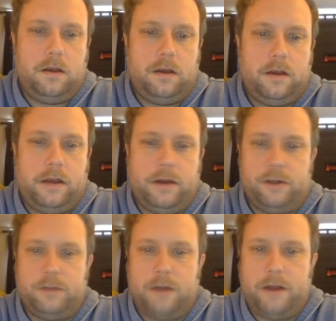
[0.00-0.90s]

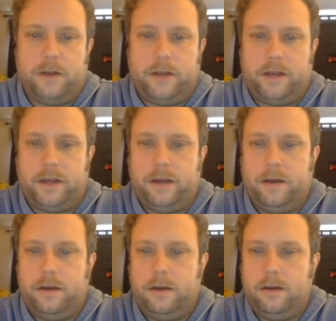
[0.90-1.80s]
Heritage Minor League,
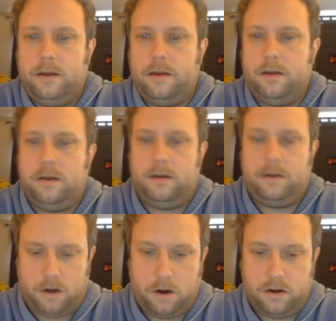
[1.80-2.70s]

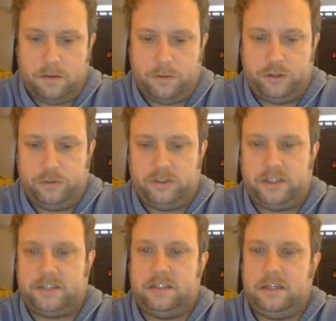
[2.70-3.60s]
card number
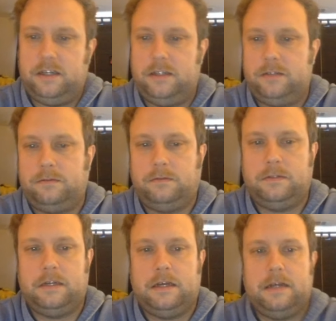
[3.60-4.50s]
216,
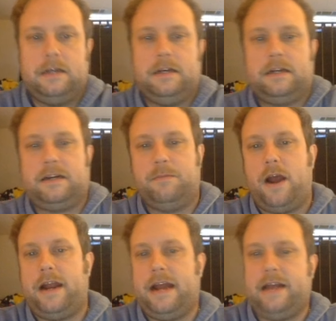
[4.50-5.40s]

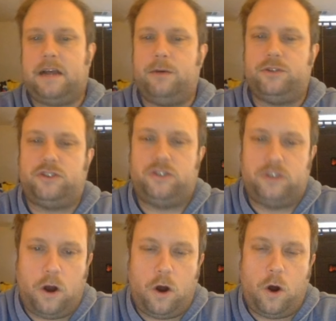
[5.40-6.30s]
Brian Hayes. I was
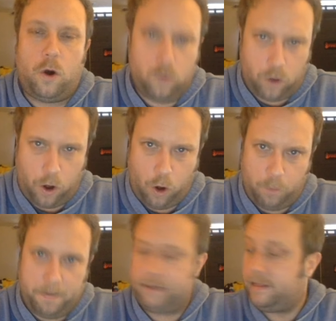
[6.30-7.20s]
so
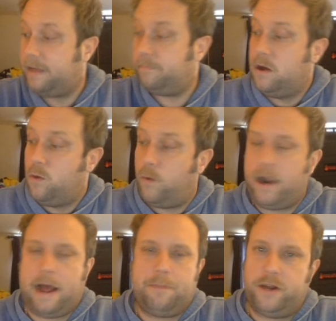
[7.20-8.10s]
hoping that when
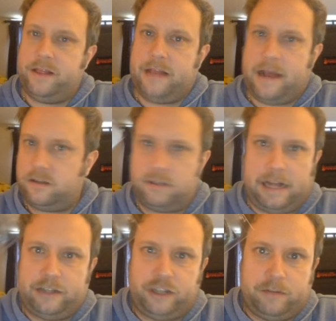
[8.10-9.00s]
I put in that
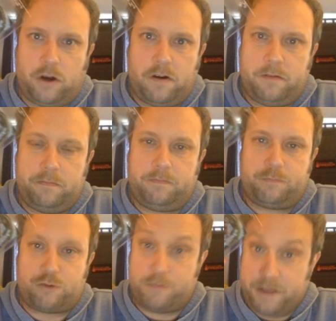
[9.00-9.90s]
James Harden
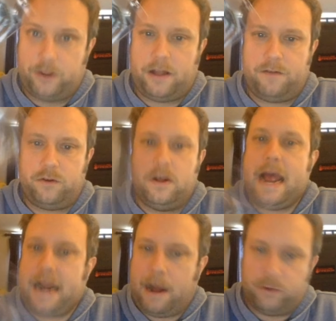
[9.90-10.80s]
Premier level
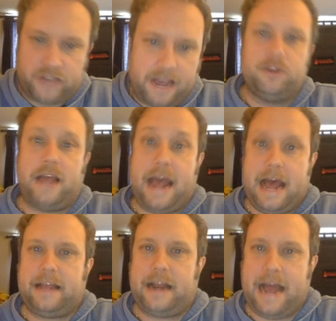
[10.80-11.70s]
and I was able to
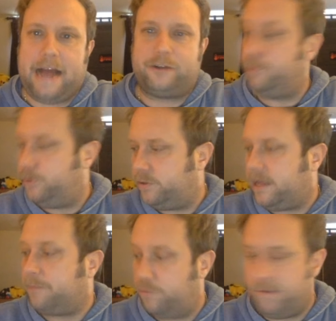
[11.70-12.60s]
add that attribute,
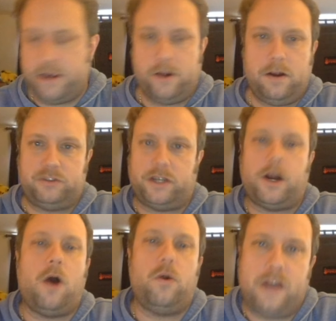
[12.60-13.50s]
that Premier, I was like,
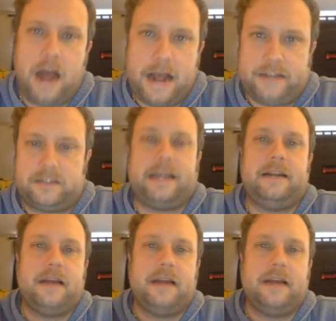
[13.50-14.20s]
oh, nice. I can